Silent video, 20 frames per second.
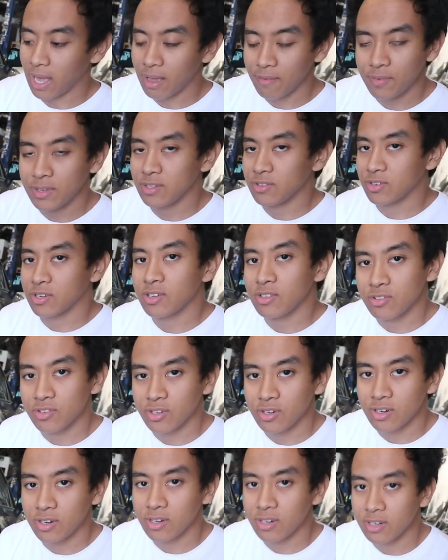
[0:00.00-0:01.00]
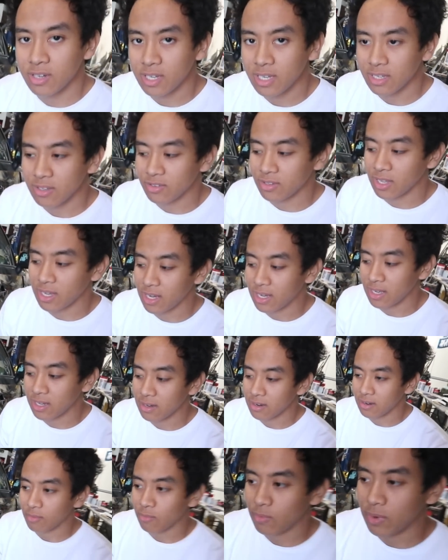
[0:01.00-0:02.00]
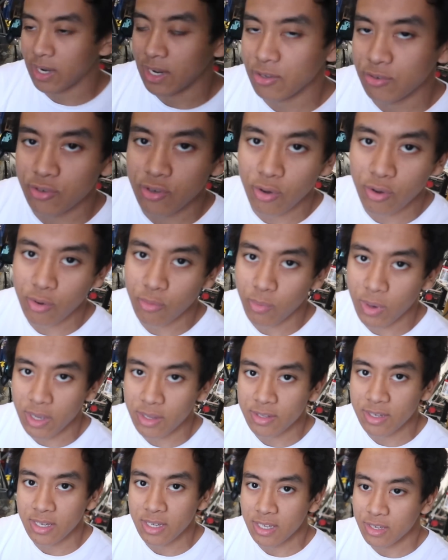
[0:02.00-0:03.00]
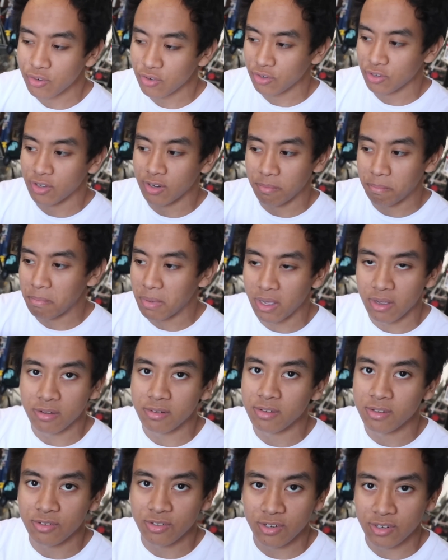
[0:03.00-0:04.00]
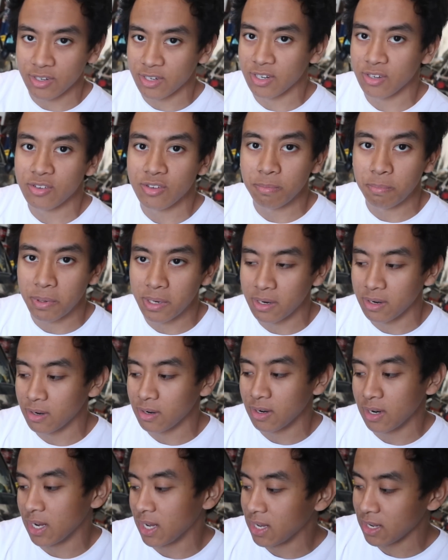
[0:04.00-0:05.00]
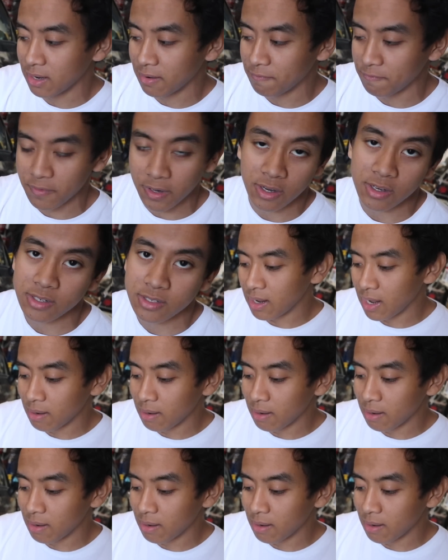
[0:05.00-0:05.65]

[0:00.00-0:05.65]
Evan's concern is that when I go to weld it, it's just gonna melt. It's gonna disappear and I'm fucked.